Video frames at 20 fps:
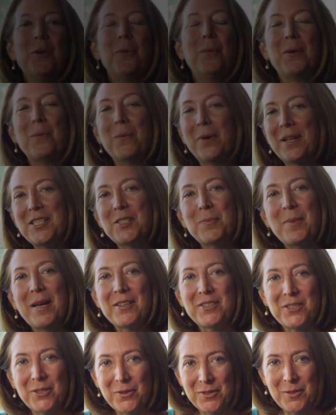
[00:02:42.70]
When one
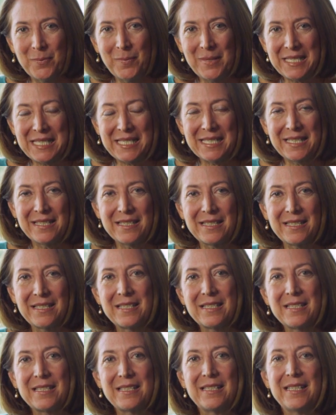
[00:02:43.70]
spouse owns a
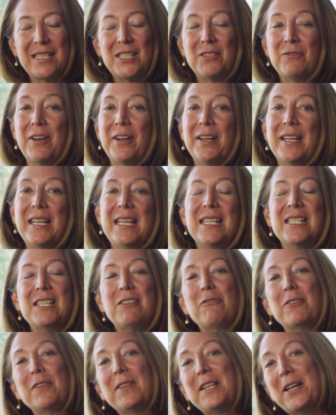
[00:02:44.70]
business, it's very
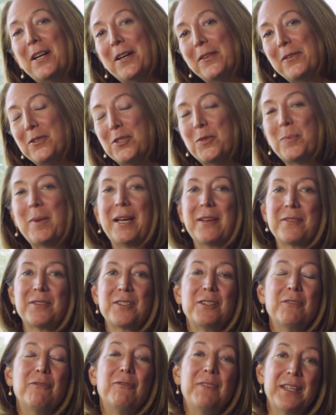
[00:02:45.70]
easy for the other
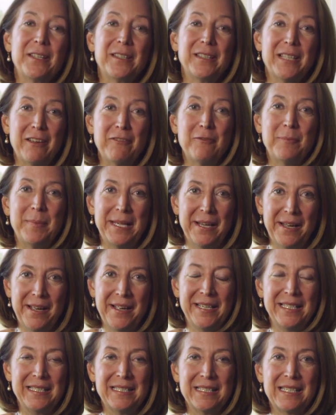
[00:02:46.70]
spouse to feel left
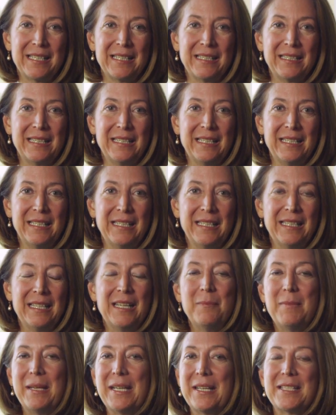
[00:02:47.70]
behind
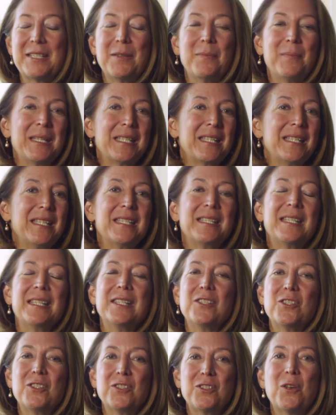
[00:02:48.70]
because the business
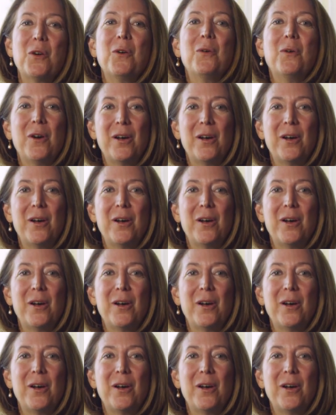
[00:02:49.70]
is so